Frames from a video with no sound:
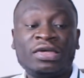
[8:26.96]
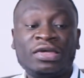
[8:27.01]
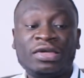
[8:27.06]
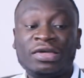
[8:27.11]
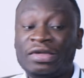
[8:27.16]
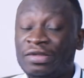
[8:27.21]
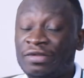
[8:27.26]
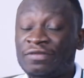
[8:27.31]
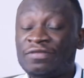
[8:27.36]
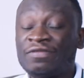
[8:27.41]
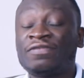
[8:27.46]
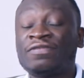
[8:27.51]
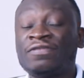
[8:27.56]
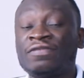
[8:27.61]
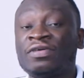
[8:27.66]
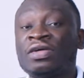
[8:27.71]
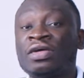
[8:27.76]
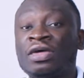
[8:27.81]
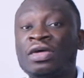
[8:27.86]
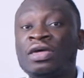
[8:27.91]

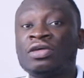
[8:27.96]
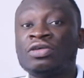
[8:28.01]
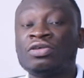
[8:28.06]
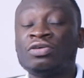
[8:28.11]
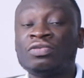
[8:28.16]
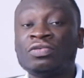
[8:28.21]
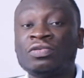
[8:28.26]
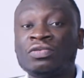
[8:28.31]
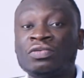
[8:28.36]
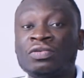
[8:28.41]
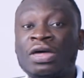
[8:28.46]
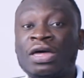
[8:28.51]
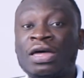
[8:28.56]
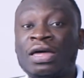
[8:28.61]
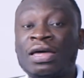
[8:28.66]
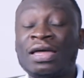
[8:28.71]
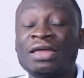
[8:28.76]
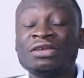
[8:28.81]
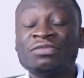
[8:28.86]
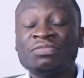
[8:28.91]
if you
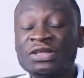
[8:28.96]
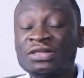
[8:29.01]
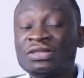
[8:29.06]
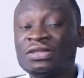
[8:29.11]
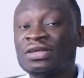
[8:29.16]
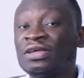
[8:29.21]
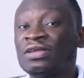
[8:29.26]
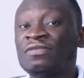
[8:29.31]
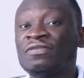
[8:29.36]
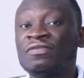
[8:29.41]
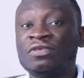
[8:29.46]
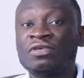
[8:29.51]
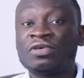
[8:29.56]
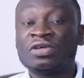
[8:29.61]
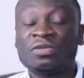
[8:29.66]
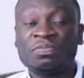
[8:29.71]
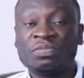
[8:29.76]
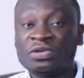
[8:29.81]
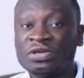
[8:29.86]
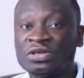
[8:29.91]
are admitted for
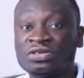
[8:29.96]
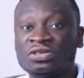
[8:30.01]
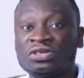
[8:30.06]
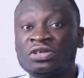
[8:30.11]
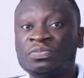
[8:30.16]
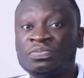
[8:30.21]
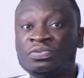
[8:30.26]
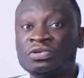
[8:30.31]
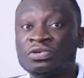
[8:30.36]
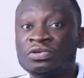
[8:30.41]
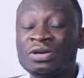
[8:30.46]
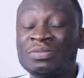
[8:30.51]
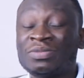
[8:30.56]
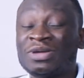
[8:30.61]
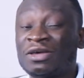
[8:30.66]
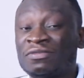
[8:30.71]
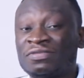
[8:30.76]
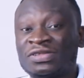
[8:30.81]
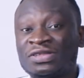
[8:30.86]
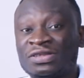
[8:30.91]
a PhD program.
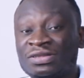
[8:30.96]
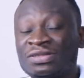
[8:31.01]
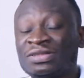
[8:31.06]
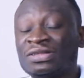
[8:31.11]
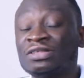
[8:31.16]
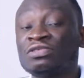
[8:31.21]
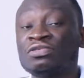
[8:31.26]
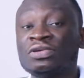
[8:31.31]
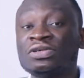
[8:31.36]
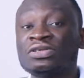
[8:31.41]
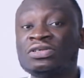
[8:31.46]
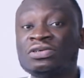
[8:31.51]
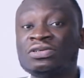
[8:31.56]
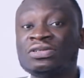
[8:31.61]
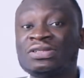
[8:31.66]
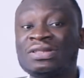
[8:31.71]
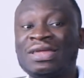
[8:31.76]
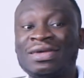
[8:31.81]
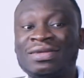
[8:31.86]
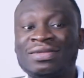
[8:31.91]
I've seen
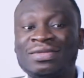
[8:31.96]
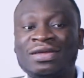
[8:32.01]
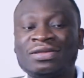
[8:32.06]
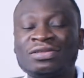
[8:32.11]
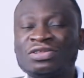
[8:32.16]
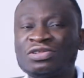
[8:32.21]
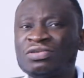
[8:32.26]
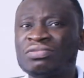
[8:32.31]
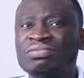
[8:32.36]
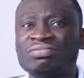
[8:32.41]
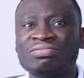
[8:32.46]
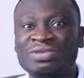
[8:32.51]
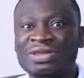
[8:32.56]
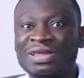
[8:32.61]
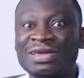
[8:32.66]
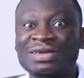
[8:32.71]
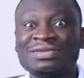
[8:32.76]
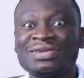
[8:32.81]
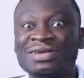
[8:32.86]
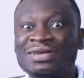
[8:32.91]
situations like that. So,
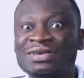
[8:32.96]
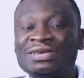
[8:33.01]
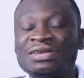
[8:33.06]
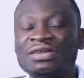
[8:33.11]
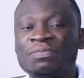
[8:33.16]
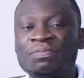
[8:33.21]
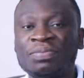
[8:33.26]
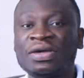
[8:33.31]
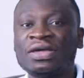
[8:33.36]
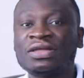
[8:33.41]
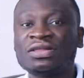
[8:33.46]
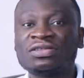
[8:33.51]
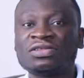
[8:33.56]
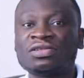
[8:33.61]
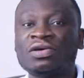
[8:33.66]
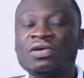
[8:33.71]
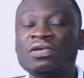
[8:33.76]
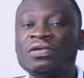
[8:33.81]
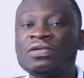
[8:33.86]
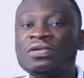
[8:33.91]
like I said, it depends
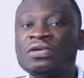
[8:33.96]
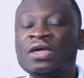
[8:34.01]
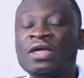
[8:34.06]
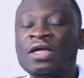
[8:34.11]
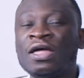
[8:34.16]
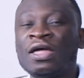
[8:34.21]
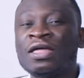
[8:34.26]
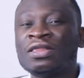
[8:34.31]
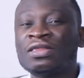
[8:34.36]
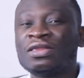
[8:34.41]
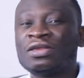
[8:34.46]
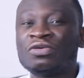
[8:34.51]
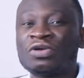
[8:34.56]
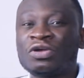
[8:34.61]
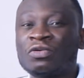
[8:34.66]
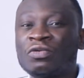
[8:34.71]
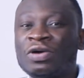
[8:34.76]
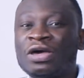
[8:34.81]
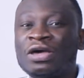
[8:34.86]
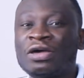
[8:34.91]
on the
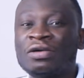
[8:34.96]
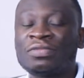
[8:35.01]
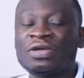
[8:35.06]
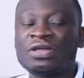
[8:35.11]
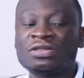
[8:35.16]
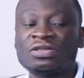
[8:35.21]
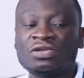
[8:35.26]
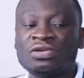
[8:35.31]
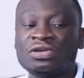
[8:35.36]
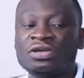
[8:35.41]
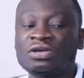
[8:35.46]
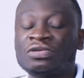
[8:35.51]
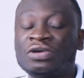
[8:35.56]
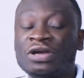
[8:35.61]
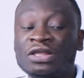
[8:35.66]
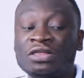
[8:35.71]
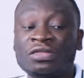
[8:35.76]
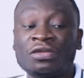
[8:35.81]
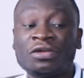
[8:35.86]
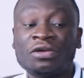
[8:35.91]
requirements or the
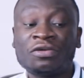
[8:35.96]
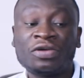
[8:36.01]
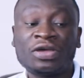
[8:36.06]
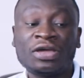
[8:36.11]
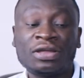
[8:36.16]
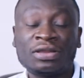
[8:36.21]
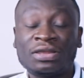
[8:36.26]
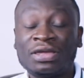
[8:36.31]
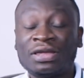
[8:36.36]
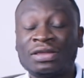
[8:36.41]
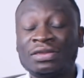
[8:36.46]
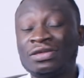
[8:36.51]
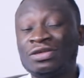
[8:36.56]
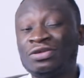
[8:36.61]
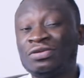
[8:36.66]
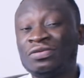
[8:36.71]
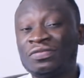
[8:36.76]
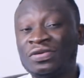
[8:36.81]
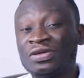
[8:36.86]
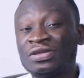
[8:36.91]
criteria that the
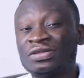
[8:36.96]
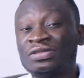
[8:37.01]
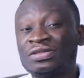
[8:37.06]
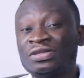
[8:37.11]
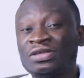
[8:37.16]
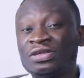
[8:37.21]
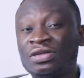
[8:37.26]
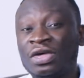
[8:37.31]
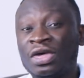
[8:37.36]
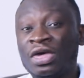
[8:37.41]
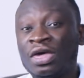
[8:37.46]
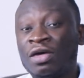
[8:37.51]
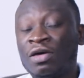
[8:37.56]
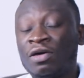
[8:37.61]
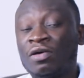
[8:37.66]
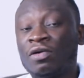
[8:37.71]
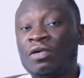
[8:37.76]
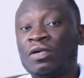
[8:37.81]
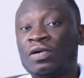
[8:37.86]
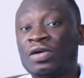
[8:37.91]
university
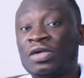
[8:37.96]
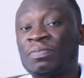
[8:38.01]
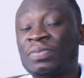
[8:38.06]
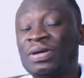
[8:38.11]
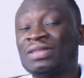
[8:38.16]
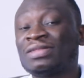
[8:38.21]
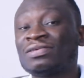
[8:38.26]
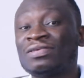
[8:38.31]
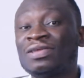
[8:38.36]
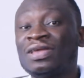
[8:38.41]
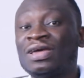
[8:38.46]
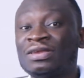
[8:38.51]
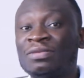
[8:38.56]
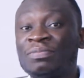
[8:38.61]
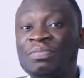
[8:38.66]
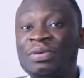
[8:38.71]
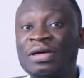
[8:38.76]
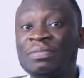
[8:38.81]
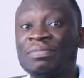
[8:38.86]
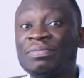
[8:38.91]
or a particular
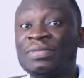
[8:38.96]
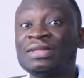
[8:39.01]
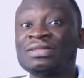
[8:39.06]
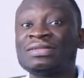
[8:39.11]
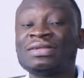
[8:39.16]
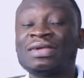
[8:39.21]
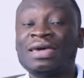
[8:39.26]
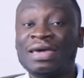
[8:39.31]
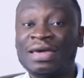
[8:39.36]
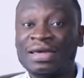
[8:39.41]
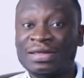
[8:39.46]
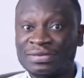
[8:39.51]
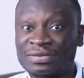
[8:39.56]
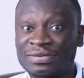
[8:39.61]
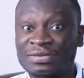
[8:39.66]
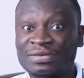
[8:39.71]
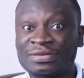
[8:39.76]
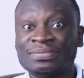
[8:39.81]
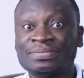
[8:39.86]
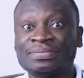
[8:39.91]
department
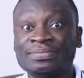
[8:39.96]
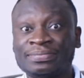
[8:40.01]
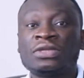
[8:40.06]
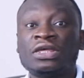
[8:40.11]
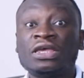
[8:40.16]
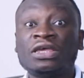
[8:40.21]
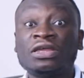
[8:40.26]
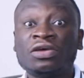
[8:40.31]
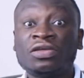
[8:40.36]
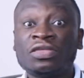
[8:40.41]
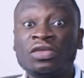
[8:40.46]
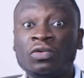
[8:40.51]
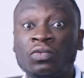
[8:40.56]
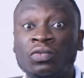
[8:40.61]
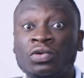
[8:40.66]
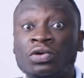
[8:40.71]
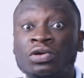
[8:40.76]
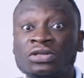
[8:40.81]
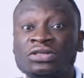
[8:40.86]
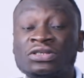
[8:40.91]
has. In other
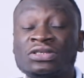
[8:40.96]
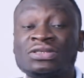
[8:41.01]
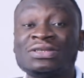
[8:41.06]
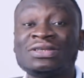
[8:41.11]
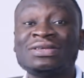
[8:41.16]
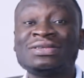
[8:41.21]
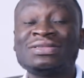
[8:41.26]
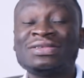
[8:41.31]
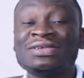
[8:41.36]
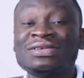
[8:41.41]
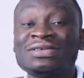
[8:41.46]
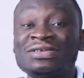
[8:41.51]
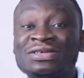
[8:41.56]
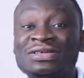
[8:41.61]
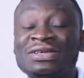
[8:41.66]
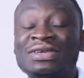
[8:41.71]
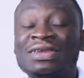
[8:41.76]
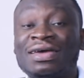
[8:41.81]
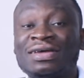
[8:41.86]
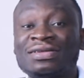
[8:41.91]
words, the
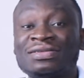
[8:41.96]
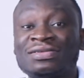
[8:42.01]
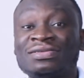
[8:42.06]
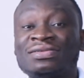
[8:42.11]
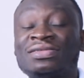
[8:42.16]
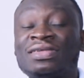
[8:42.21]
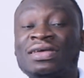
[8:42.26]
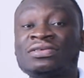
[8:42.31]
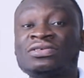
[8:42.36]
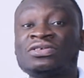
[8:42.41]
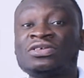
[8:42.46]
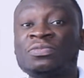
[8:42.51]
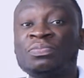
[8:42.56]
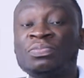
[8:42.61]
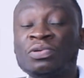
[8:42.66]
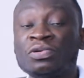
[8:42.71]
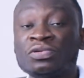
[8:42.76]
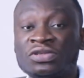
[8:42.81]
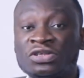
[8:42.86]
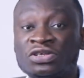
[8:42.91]
teaching assistantship
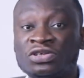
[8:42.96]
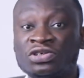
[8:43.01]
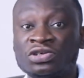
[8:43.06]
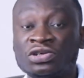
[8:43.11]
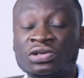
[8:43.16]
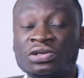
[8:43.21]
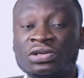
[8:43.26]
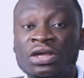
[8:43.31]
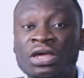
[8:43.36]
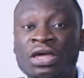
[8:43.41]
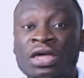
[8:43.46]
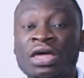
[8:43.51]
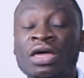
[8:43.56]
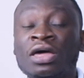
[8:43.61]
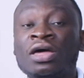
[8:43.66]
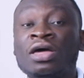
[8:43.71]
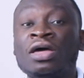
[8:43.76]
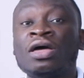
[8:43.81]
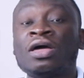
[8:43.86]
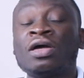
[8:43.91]
position
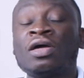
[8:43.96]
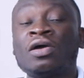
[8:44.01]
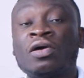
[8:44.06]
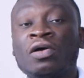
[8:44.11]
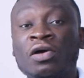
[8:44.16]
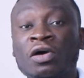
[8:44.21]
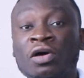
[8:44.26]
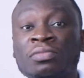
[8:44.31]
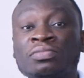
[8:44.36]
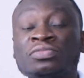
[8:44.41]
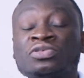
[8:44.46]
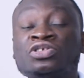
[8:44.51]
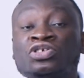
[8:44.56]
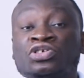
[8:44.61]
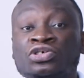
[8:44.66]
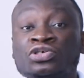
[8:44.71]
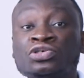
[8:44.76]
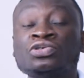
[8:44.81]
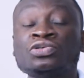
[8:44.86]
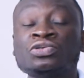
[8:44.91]
comes
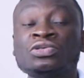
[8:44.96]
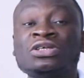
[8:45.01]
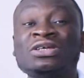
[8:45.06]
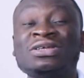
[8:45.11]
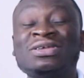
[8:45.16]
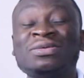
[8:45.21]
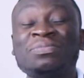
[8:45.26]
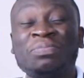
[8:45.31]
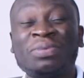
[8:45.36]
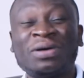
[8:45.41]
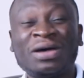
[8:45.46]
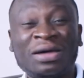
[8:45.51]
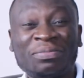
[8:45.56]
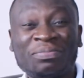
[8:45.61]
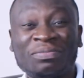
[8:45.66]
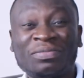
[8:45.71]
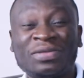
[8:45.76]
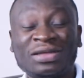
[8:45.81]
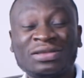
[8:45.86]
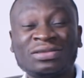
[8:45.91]
through the
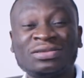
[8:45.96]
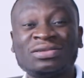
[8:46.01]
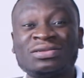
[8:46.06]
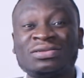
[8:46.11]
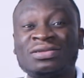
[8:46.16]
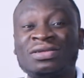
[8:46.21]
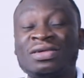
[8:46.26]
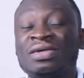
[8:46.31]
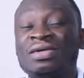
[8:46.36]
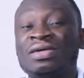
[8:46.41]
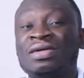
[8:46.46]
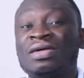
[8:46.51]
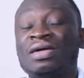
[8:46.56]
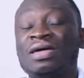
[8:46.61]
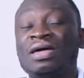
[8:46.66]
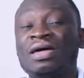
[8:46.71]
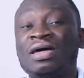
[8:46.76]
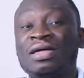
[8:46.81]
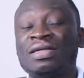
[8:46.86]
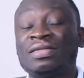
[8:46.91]
department
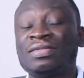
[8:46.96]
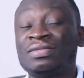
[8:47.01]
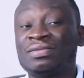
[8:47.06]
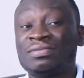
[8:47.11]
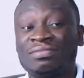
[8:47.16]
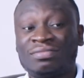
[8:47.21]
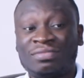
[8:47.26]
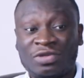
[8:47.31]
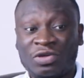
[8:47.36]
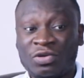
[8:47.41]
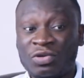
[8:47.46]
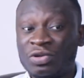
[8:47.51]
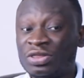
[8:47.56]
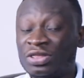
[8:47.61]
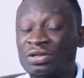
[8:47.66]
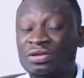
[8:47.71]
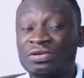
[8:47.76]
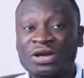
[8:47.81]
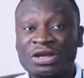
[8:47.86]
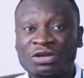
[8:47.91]
and or
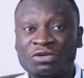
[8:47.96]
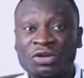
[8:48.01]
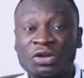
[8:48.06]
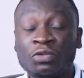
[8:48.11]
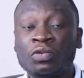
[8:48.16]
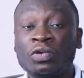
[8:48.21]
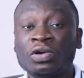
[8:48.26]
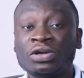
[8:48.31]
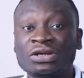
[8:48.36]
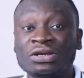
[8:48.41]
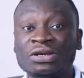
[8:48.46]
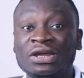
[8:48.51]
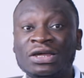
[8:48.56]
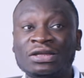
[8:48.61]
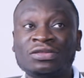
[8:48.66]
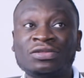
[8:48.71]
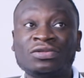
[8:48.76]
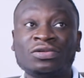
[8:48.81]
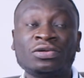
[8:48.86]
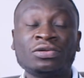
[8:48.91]
the graduate
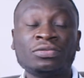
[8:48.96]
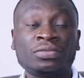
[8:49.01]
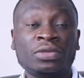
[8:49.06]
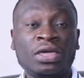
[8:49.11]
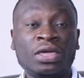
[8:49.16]
coordinator,